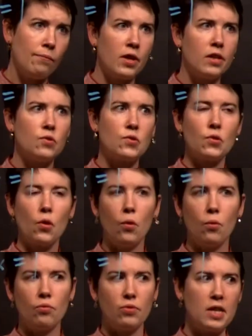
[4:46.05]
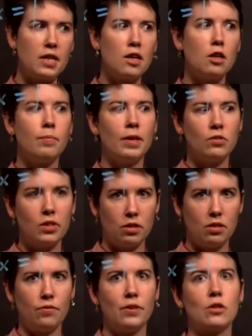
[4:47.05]
And so thinking about
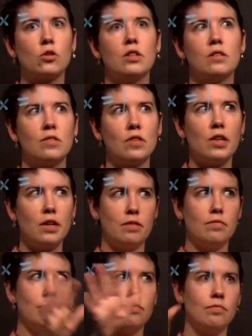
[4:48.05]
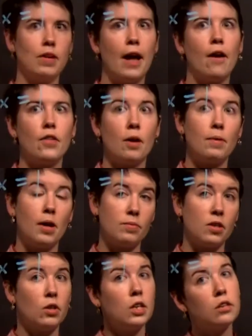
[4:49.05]
delta functions and then how that
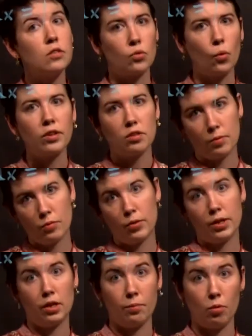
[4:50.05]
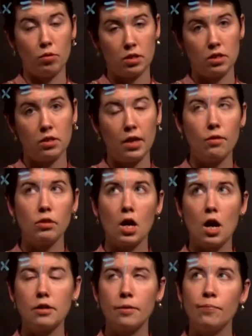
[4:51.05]
pops out here is going to be really important in that
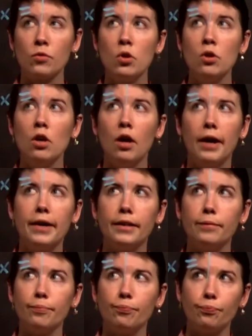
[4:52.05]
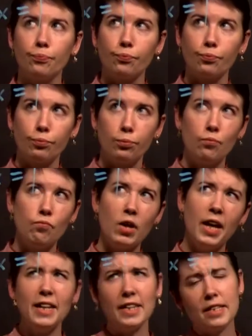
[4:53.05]
regard. Um,
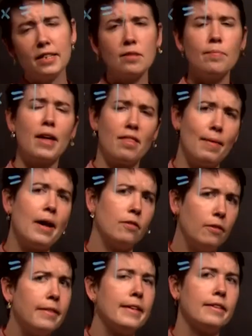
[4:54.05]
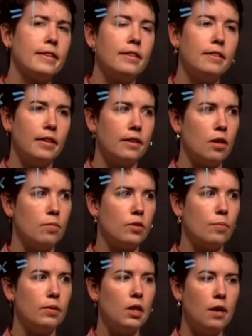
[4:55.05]
and again, it's a mathematical thing that, that comes
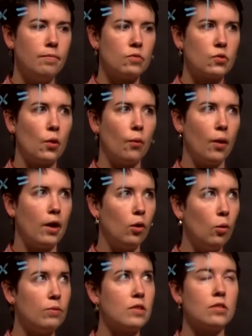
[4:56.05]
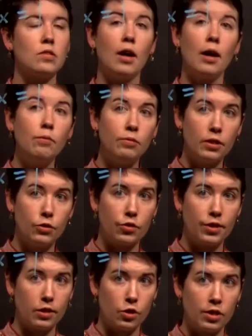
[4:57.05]
up a lot. So I hope this is a helpful
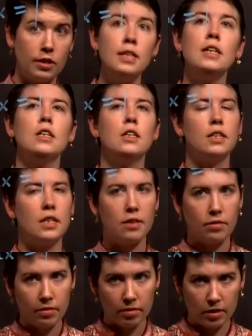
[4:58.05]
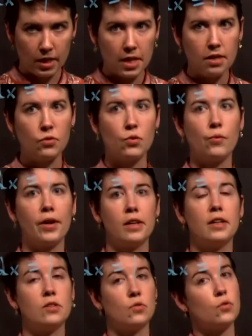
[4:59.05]
introduction. Again, the key is to
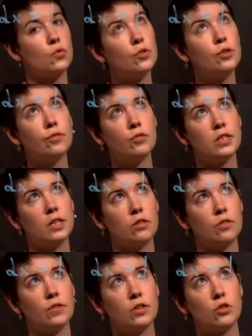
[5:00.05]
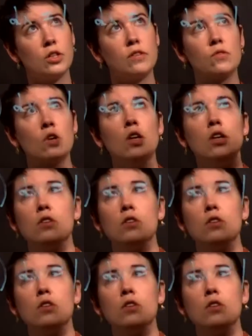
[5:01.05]
recognize there's two different delta functions.